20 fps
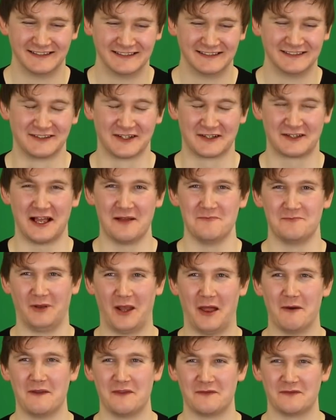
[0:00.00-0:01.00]
Just like
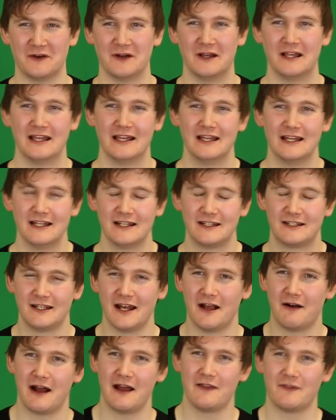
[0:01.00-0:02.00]
blowing the foot. Do you
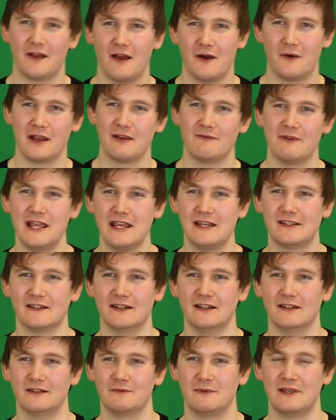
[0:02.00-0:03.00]
know like the only
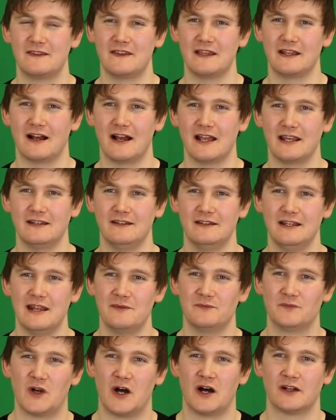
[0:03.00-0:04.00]
reason we think like
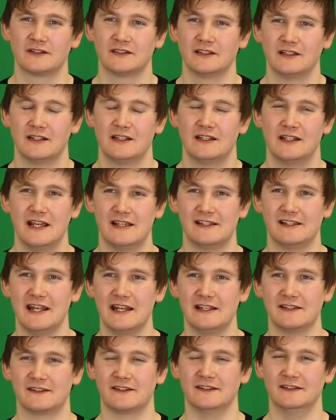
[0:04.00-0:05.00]
Nimrod is an
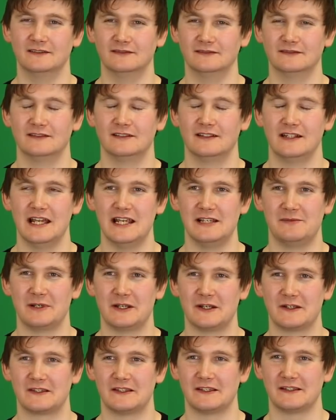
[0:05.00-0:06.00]
insult is
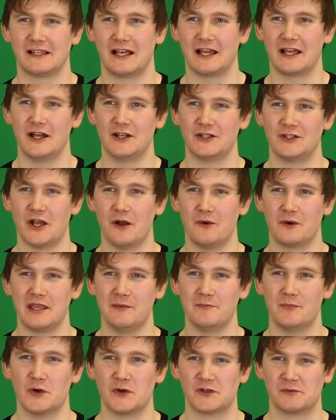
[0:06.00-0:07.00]
because it's like a joke
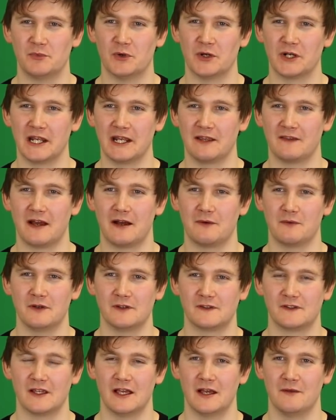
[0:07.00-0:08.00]
in Bugs Bunny that
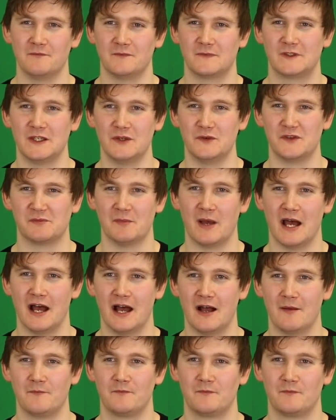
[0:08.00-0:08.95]
was too smart.